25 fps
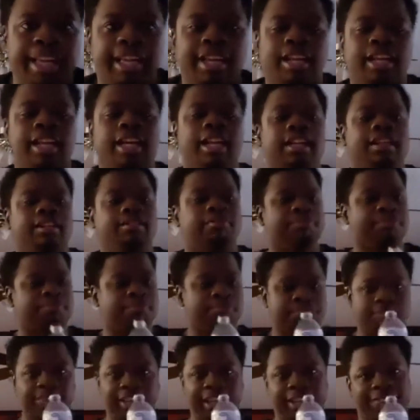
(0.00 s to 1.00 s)
hand like
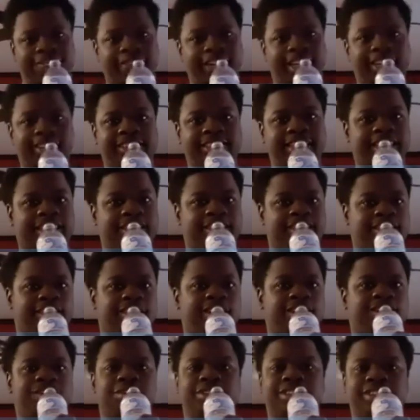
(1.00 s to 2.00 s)
5 seconds
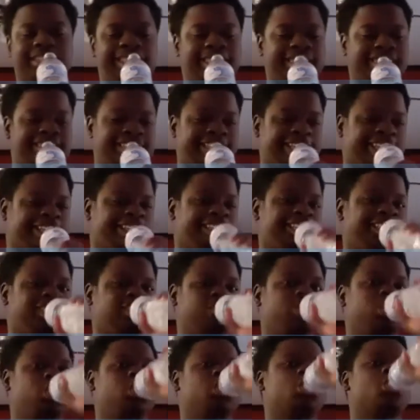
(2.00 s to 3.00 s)
ago, or 10 seconds.